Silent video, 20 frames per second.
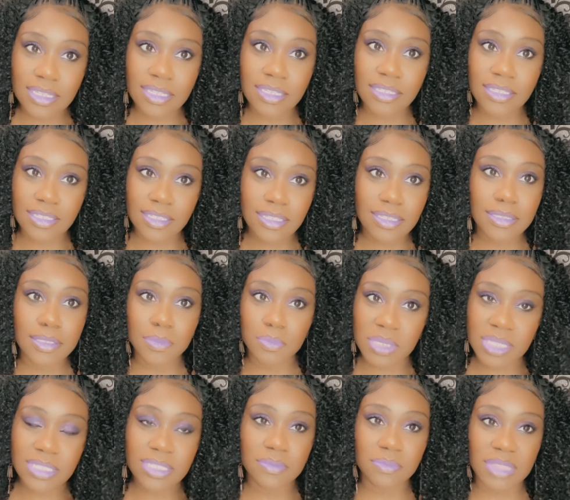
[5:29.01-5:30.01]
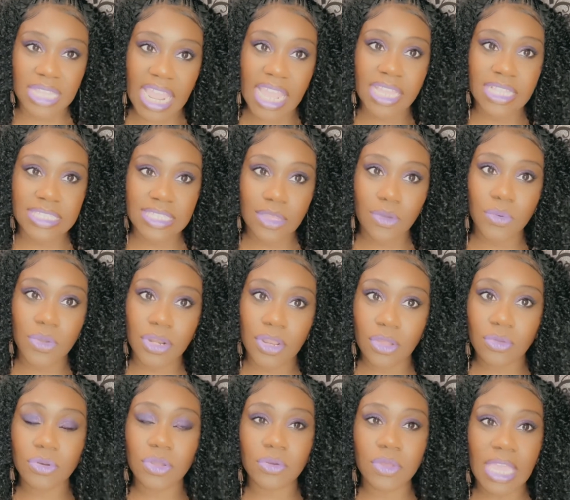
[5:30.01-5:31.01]
It's been some things going
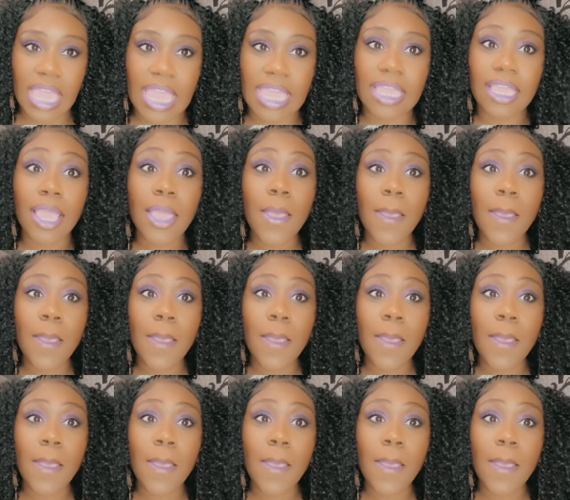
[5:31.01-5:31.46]
on, okay?